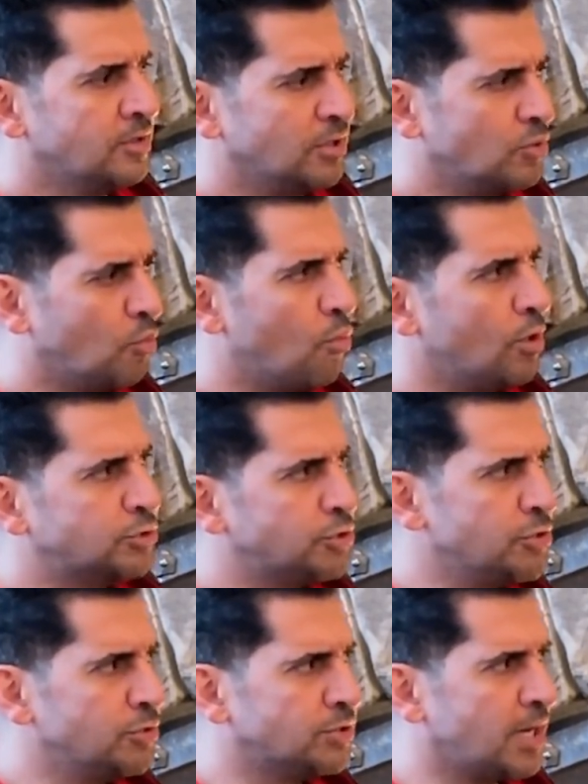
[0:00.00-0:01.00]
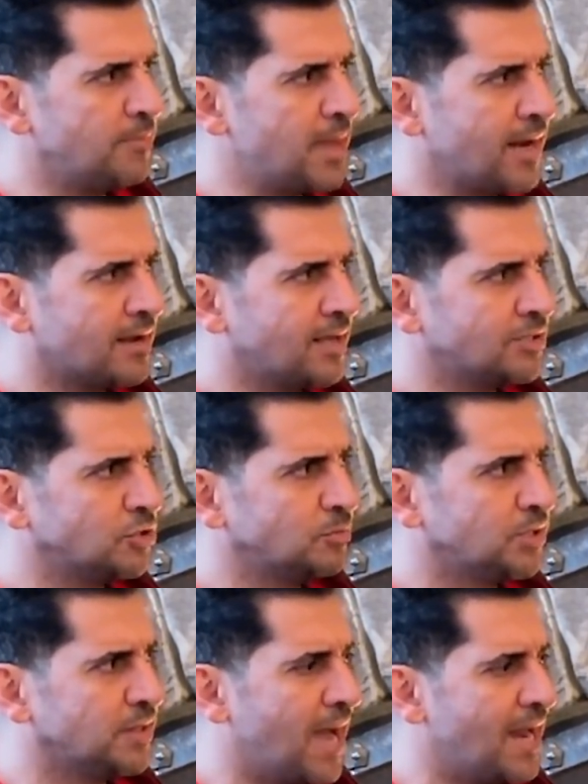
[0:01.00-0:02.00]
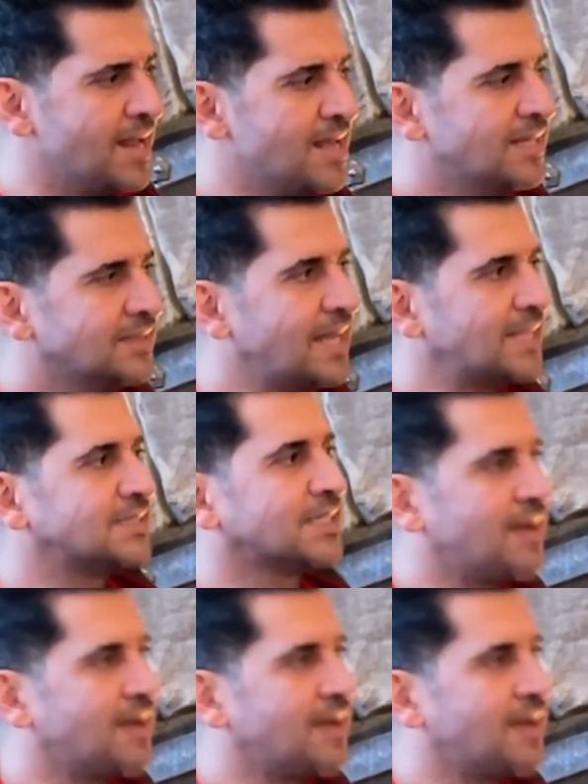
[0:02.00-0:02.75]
The words you're using, I'm not accustomed to that. That's a